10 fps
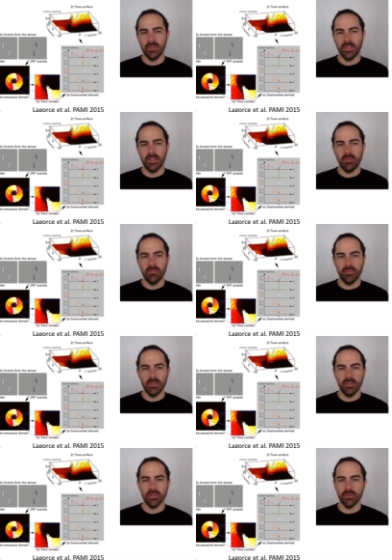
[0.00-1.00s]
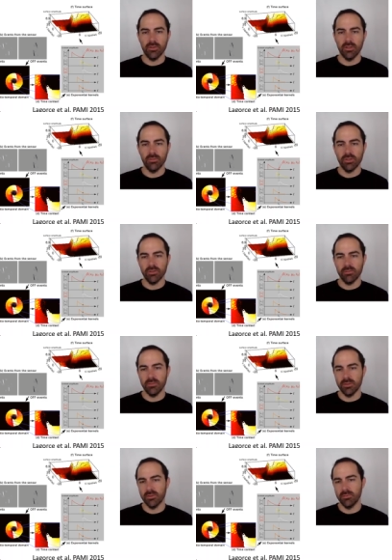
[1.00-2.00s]
time history image
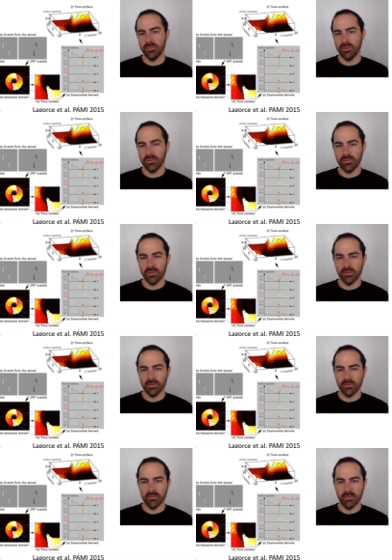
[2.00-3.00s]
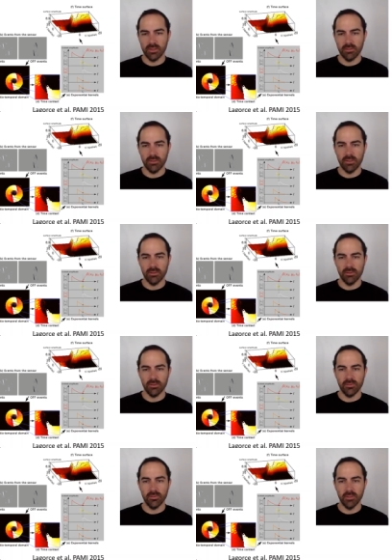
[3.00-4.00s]
but computer vision has been
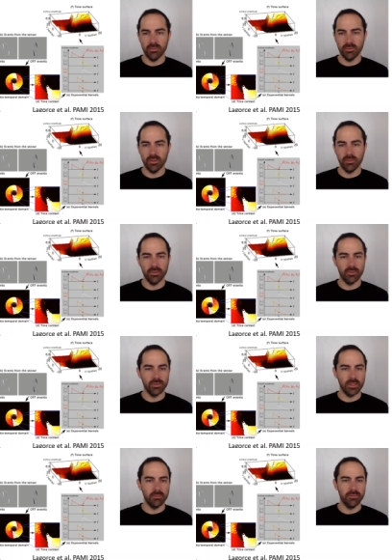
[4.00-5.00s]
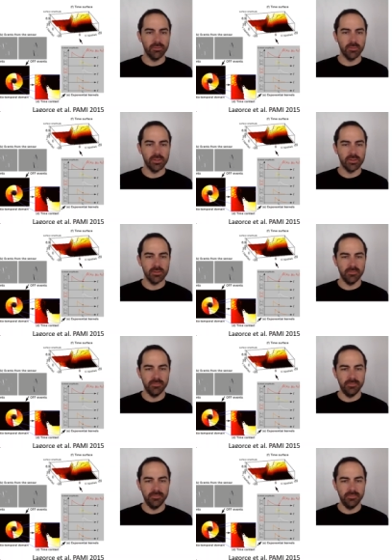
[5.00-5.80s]
also developed to deal with those type of images